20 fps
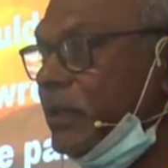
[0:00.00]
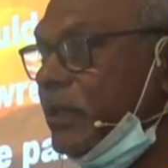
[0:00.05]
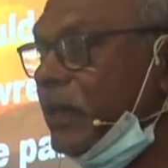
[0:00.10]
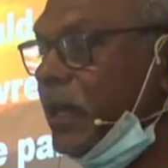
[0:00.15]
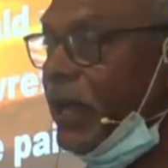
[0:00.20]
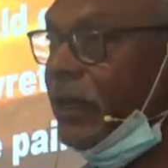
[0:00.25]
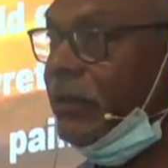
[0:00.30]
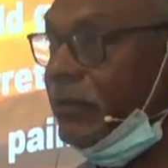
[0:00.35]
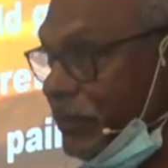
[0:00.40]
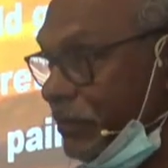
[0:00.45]

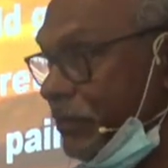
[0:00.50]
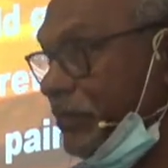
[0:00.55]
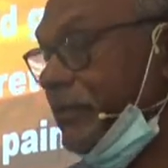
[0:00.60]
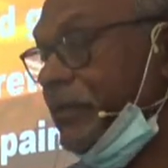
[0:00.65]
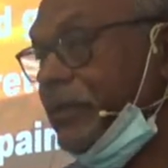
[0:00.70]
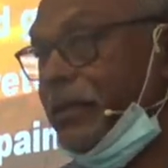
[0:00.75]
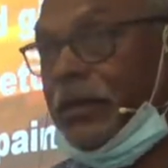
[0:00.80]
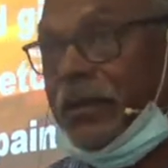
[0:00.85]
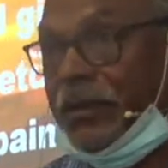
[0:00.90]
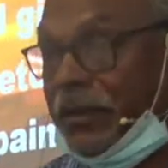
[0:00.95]
And
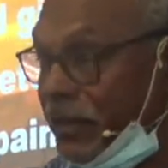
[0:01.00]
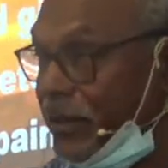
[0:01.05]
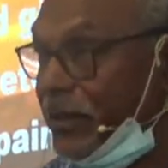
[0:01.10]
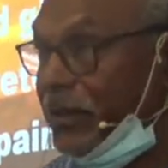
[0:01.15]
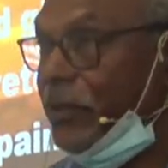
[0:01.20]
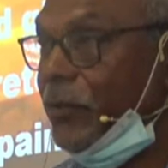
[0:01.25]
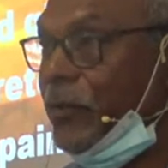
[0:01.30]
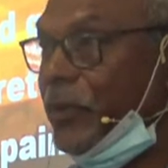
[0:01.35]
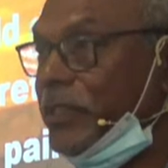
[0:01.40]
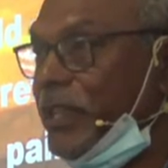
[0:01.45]

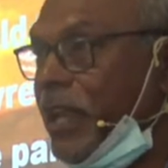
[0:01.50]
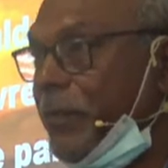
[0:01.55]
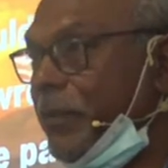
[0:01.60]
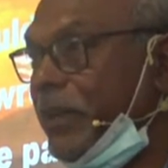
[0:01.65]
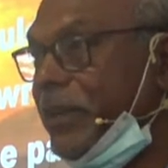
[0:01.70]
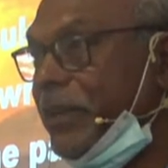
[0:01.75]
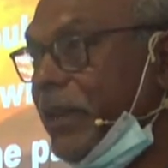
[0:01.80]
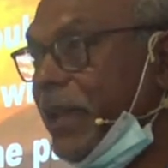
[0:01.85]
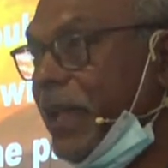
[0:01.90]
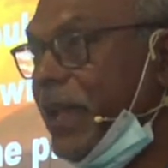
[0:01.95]
look what's
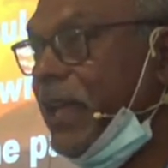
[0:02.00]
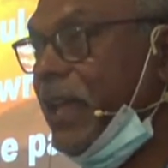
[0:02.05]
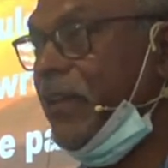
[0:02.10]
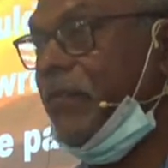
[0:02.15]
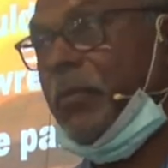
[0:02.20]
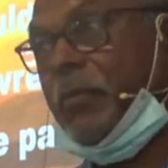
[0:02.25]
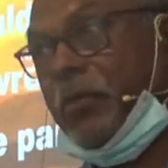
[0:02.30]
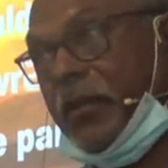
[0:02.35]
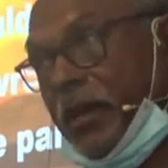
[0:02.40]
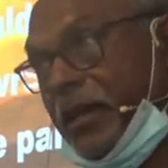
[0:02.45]
happening today.
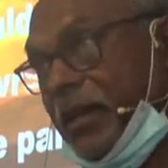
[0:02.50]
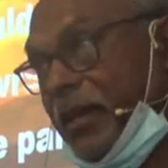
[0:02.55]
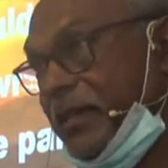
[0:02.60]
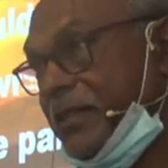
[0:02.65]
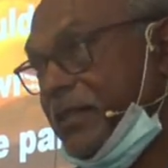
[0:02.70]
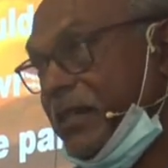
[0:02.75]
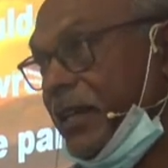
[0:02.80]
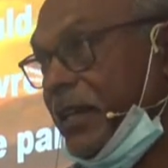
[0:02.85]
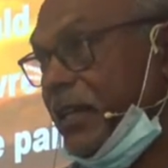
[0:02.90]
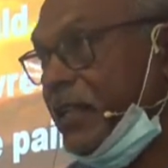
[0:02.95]
Everybody needs
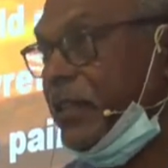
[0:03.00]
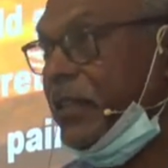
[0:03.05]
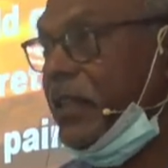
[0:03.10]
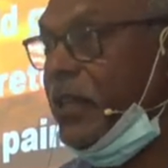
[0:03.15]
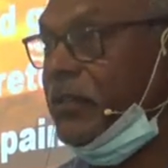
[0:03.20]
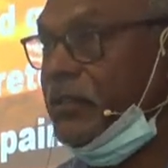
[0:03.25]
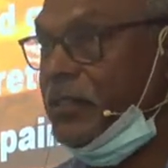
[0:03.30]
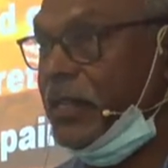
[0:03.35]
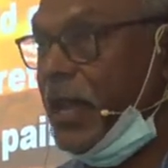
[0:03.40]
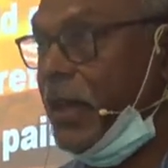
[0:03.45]
to get the
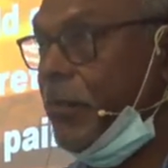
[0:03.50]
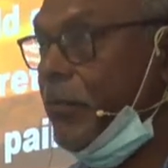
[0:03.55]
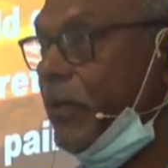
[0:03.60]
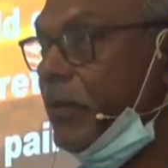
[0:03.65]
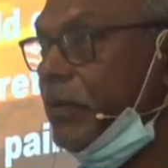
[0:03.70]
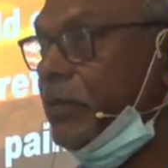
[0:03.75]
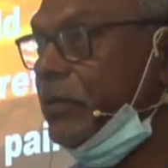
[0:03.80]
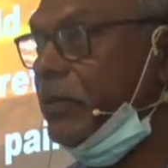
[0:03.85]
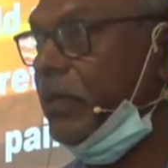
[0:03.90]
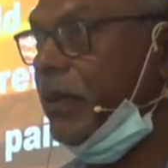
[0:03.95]
jab, and
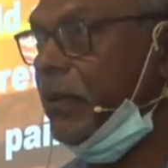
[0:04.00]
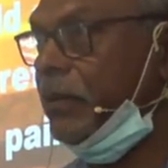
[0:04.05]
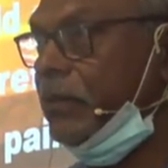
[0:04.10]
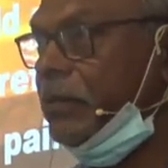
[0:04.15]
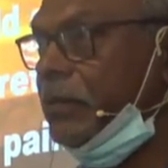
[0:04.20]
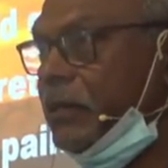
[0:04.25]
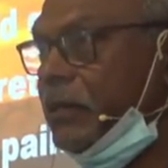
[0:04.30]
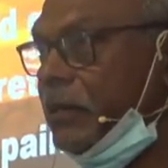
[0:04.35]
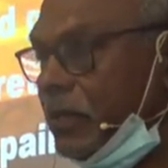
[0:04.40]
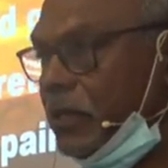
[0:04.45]
you know,
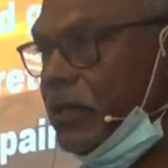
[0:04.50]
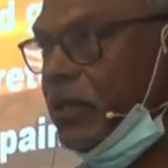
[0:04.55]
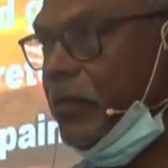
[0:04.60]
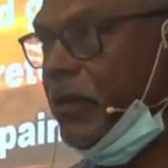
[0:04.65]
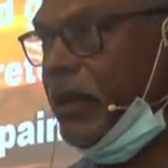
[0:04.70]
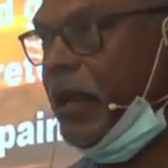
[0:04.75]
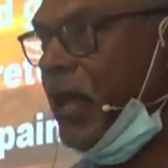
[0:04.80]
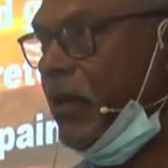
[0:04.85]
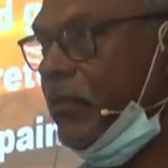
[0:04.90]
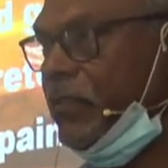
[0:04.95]
you
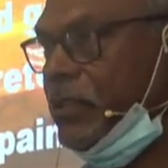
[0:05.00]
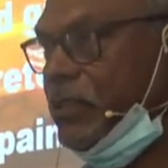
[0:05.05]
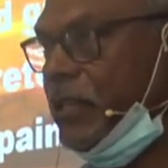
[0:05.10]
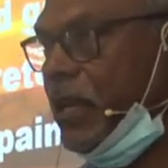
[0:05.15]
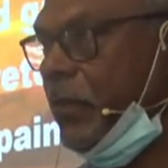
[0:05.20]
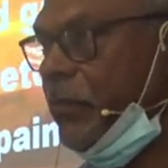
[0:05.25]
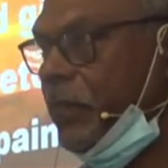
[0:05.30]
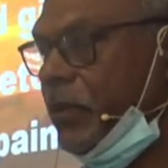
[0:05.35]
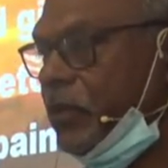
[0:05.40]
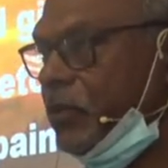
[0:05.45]
better have the
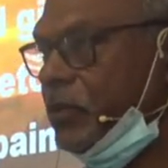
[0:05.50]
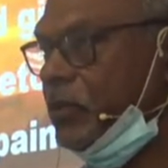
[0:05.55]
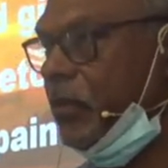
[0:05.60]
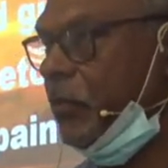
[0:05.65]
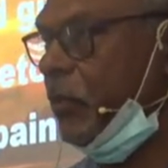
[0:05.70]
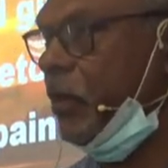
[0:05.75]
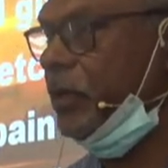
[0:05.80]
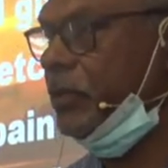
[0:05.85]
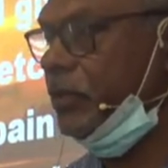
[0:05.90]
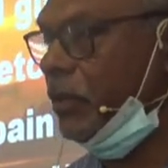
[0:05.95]
jab because you
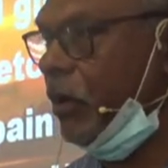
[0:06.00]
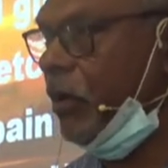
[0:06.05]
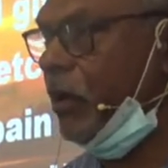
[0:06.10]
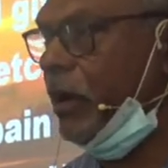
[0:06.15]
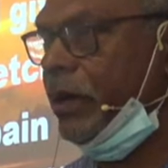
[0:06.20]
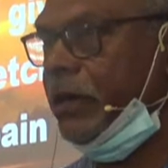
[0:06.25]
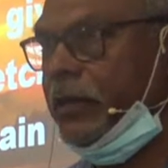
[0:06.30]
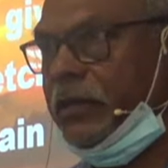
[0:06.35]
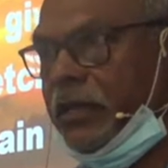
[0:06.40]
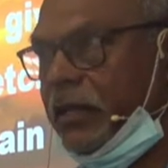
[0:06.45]
might die,
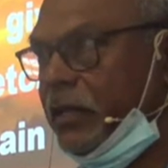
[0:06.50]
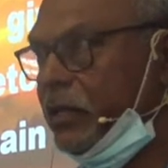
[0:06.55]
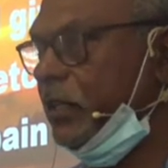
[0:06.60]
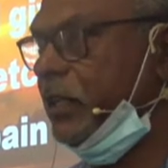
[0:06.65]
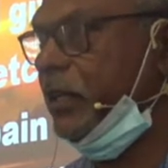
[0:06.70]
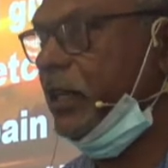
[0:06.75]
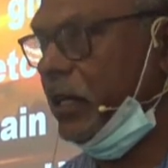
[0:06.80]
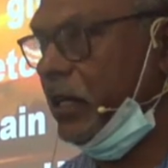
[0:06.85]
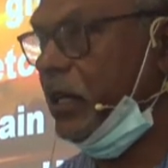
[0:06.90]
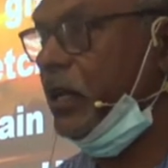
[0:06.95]
and you
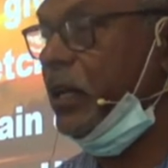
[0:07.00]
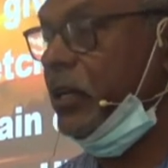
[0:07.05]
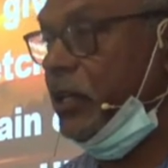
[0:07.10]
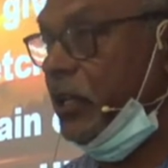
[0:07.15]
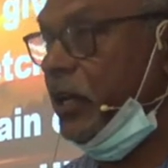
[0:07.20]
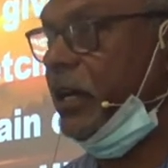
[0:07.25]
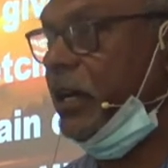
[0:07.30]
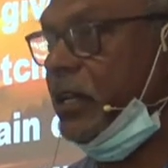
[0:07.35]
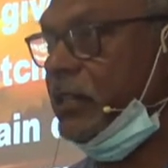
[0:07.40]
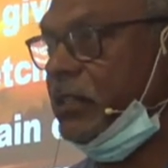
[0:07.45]
know, you're
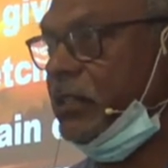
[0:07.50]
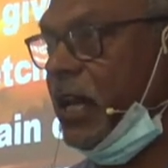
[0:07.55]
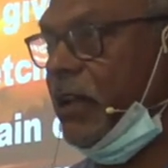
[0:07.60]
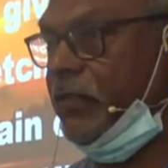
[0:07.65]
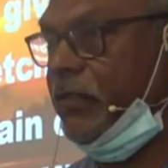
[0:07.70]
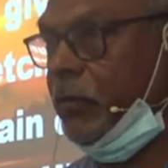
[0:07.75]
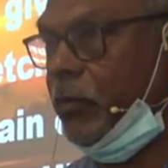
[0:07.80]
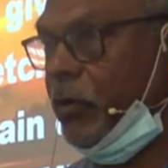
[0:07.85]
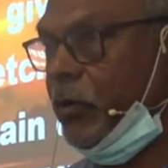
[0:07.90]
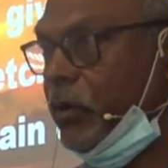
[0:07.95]
gonna save the
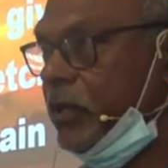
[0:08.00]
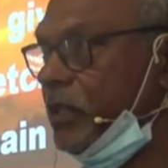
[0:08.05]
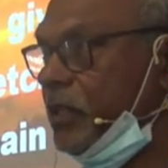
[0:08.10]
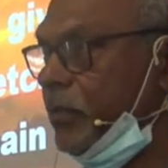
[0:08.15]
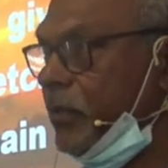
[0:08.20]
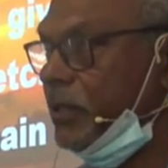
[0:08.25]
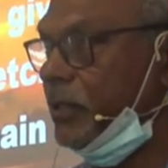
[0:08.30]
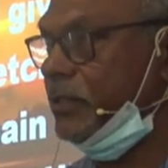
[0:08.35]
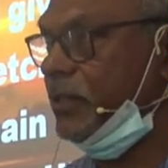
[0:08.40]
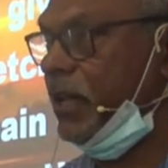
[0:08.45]
world, and you
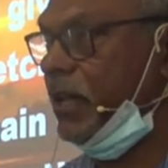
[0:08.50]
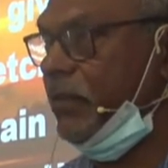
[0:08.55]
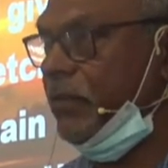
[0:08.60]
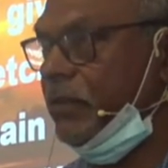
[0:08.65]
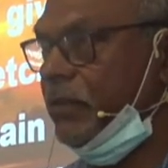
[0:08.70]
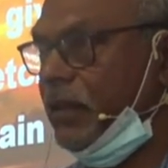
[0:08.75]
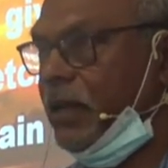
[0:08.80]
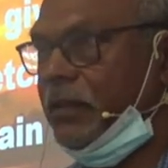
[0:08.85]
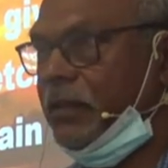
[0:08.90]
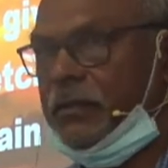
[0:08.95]
might save,
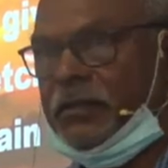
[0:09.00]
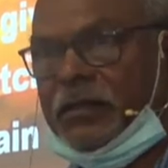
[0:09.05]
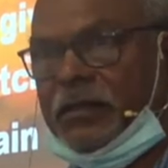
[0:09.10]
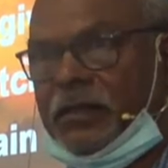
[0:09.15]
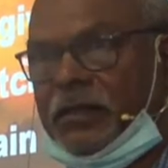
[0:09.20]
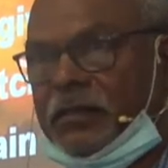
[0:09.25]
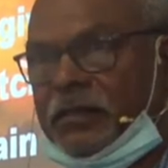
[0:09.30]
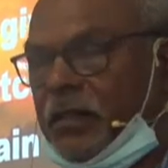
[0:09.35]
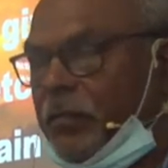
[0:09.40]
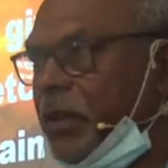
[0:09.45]
you know,
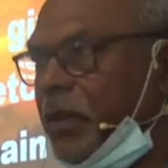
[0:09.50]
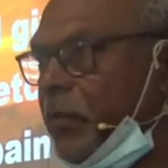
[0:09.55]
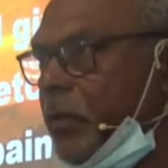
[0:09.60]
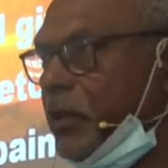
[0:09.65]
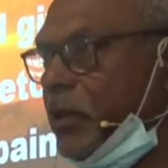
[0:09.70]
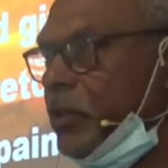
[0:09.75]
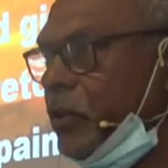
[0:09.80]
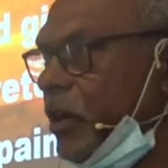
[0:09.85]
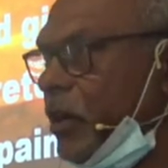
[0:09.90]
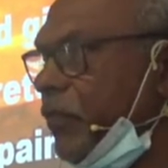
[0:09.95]
somebody might
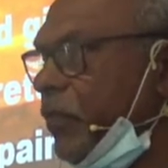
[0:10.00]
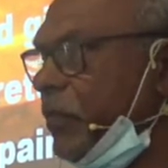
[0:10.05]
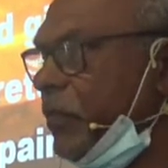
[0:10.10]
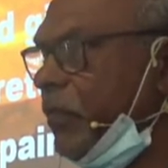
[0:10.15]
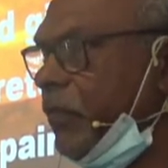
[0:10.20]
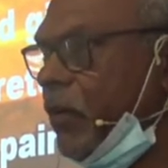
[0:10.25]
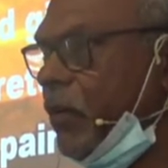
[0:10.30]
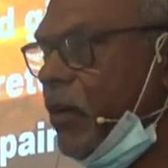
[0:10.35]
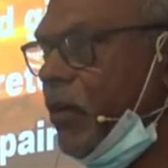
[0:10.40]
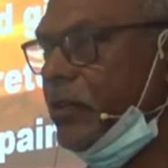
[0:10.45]
die from the
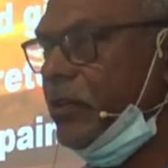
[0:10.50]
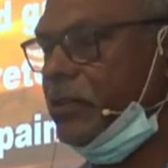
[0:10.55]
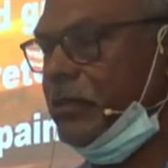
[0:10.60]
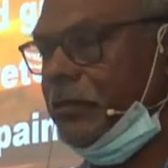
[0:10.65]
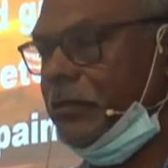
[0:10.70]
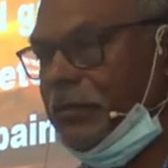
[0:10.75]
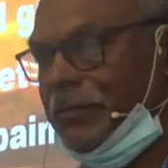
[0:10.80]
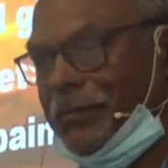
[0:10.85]
virus and